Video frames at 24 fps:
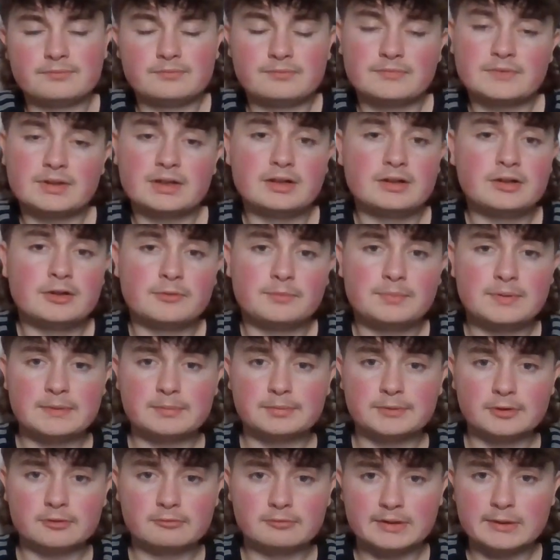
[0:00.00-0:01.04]
of
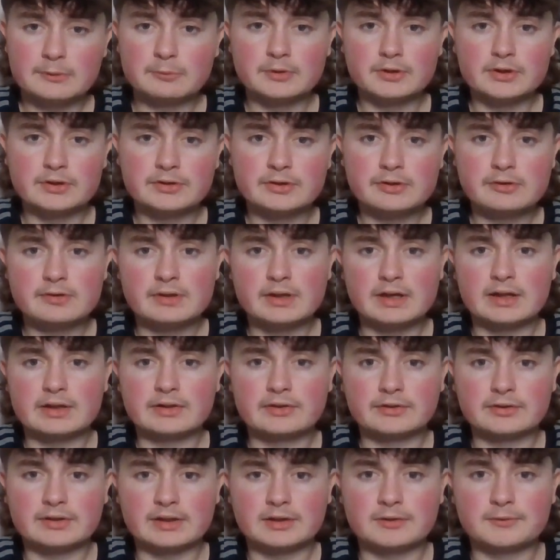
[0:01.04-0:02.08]
people don't really want to do that,
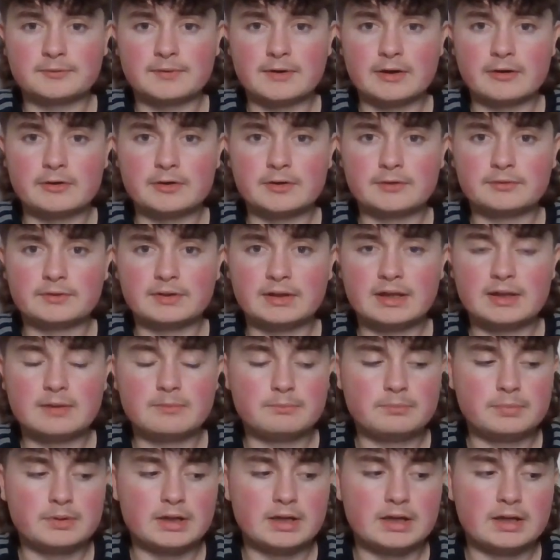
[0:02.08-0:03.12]
and so that's fair enough to
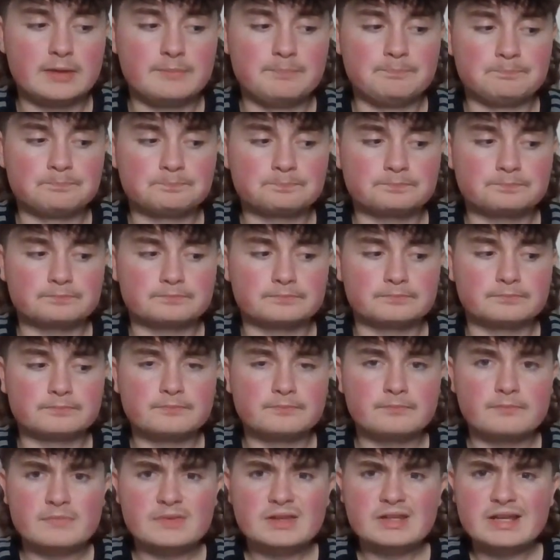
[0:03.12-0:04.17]
him. But
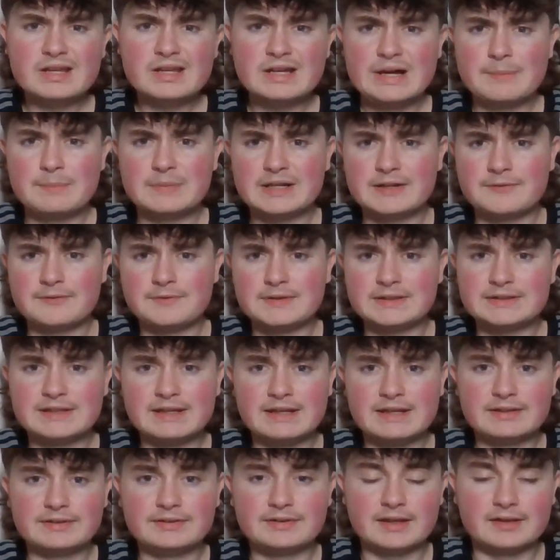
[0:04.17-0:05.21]
I mean, if he
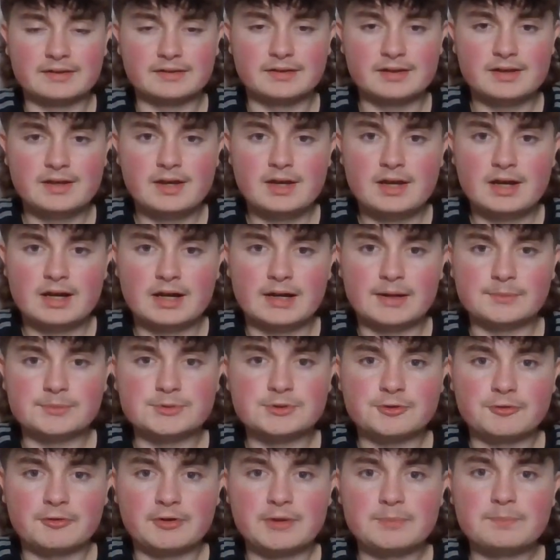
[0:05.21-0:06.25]
did, then I'm
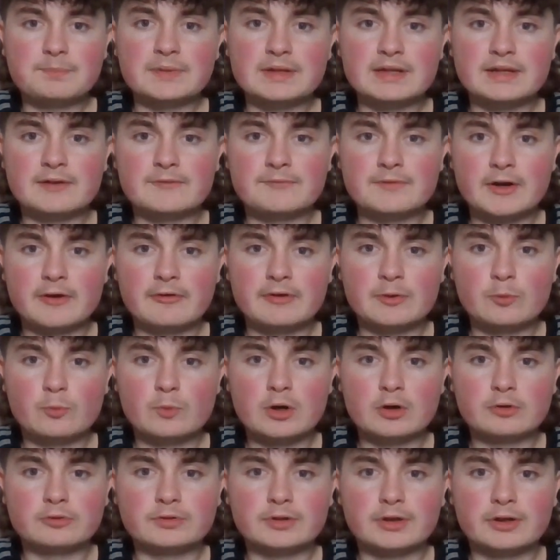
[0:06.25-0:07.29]
sure he'd be a very
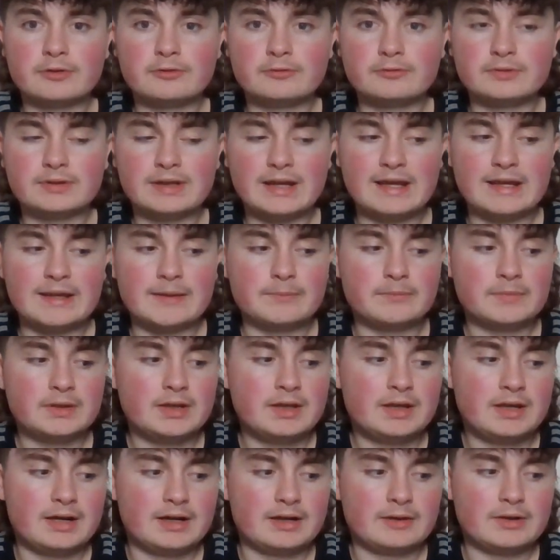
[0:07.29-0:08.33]
well-known name,
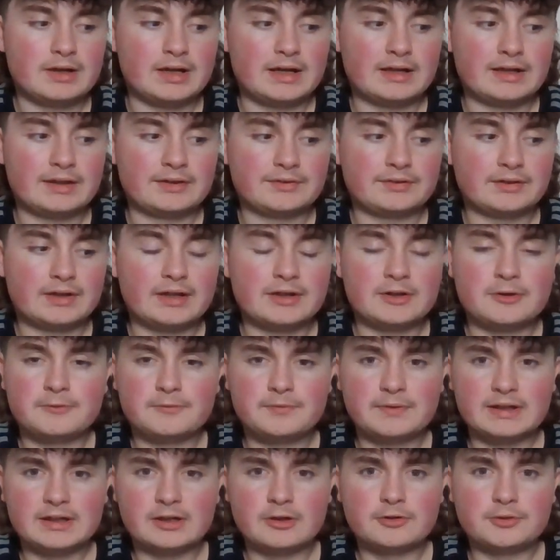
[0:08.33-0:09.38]
as I don't
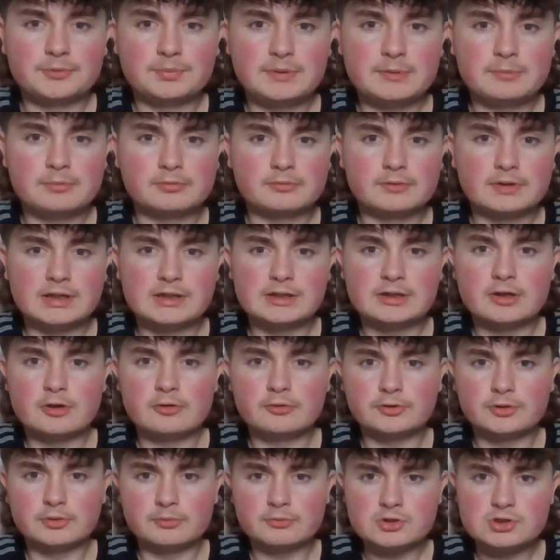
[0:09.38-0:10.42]
think loads of people really know
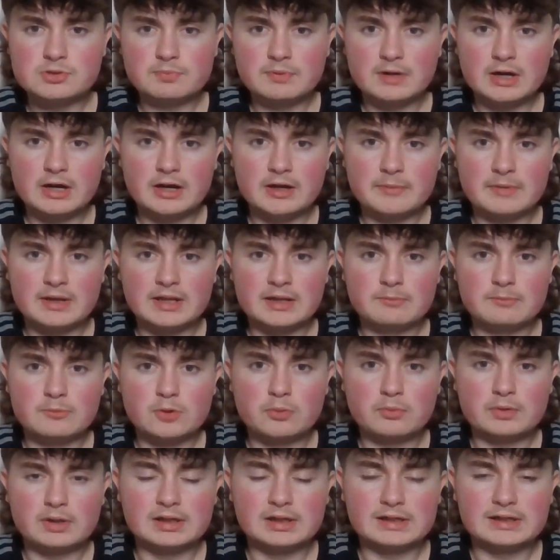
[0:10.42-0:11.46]
too much about him at the
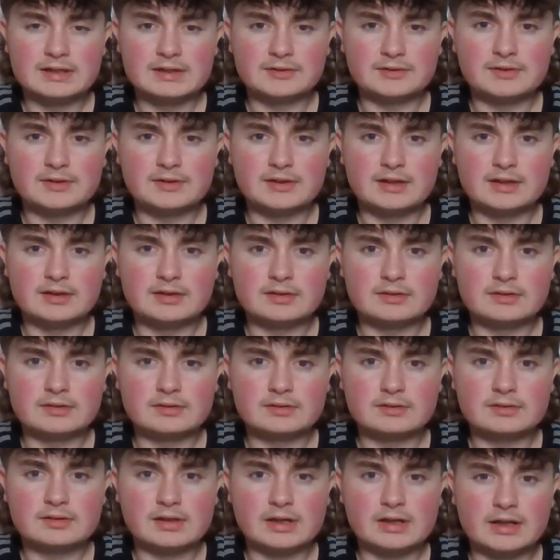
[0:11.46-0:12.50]
moment, at least in
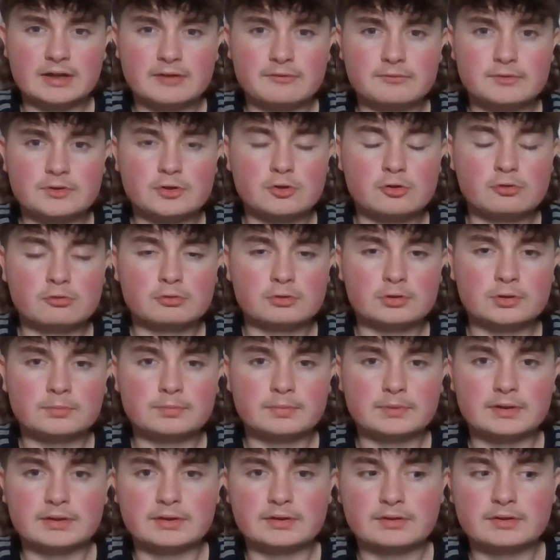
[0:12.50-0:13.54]
kind of
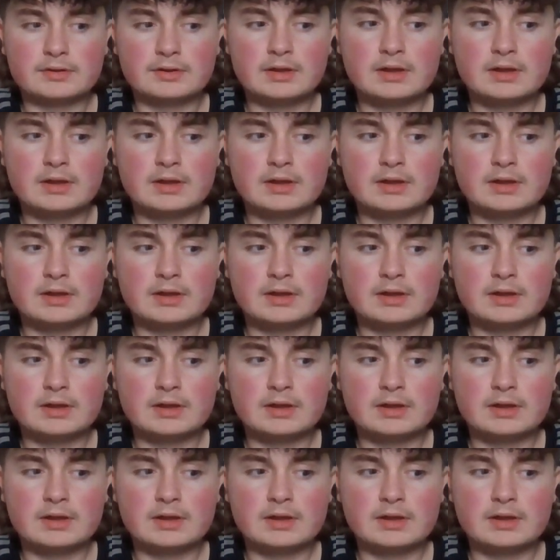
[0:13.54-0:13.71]
Europe and